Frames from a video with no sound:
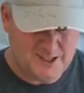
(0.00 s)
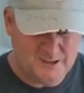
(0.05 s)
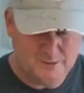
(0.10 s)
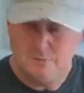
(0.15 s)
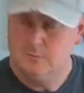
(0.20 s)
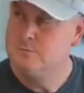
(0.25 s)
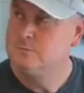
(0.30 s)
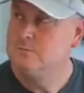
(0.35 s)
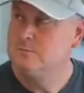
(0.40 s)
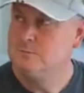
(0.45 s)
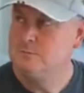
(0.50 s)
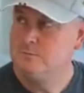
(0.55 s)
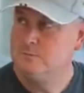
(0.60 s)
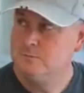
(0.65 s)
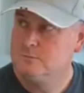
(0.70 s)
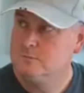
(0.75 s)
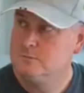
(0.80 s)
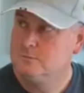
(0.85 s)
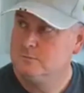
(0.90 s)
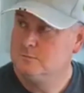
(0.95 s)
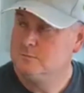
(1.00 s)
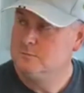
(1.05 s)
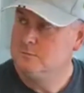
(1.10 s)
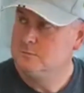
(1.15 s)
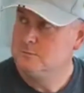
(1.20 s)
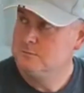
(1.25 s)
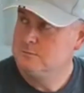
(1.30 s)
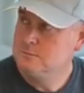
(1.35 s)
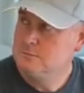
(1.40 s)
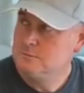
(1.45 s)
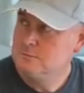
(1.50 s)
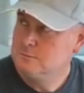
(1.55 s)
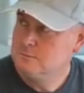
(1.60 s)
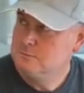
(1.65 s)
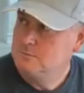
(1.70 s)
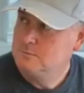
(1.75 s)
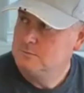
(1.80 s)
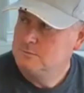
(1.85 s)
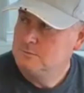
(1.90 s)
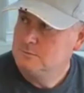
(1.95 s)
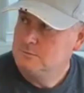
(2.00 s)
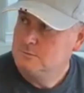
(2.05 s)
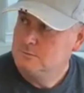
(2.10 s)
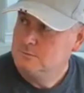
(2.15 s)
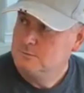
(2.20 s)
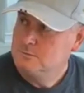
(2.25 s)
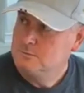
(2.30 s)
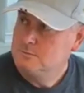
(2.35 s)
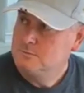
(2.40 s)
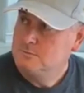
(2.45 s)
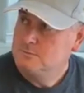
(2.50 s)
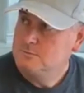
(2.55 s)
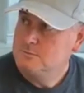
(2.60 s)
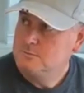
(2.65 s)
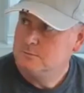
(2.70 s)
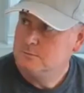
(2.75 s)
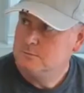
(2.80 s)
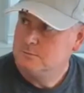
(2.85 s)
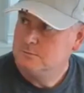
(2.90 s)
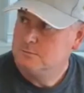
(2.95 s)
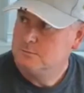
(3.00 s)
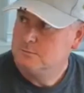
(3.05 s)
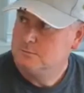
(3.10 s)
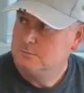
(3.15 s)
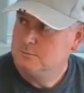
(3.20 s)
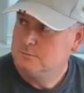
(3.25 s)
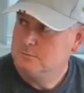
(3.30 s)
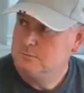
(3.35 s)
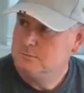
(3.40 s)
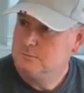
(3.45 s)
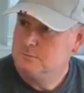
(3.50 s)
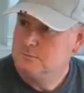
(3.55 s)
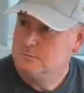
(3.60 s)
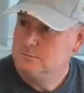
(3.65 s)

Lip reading: The person shown says nothing.